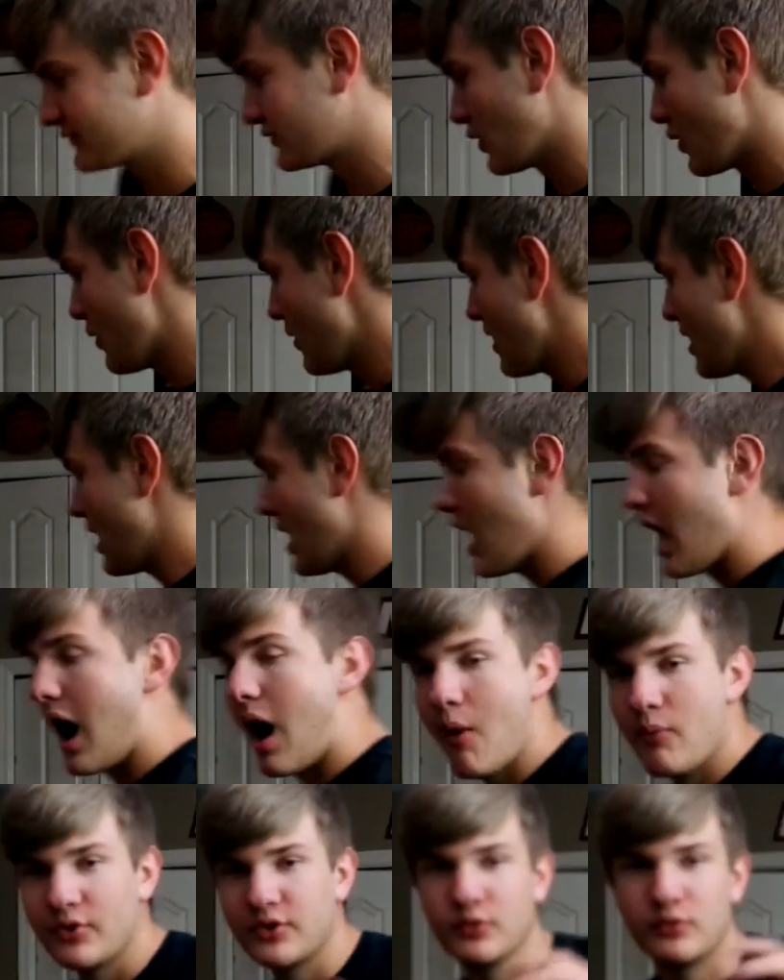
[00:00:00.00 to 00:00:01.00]
so
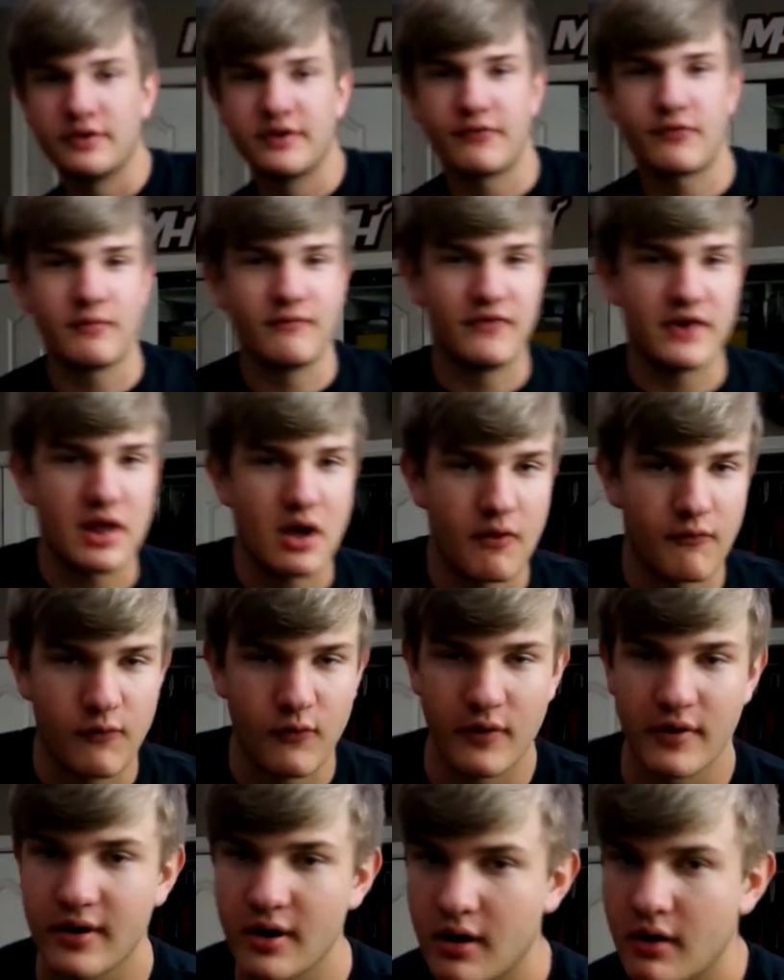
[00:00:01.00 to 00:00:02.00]
I'm gonna do a different video
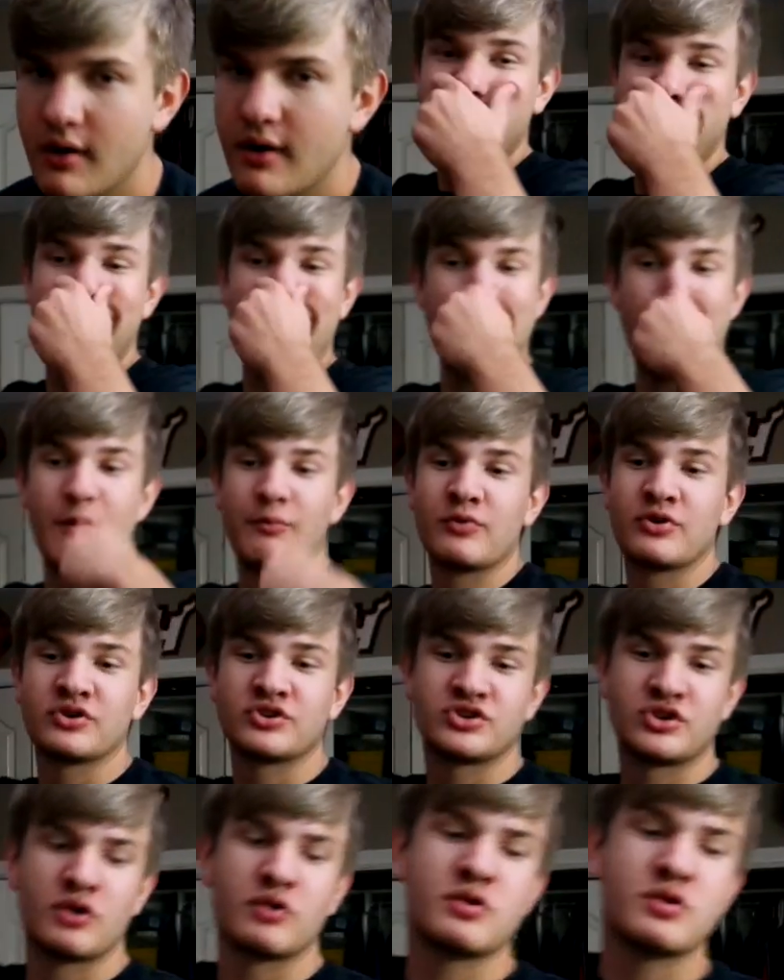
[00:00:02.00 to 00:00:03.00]
for y'all. Today, I'm gonna
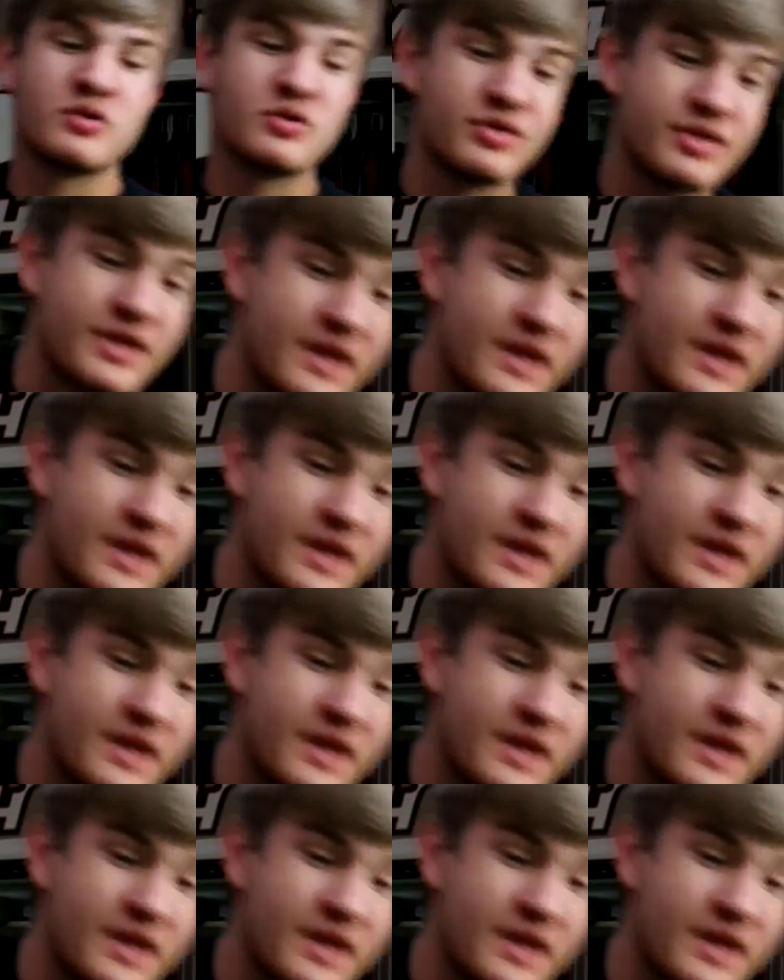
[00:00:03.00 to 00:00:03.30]
show you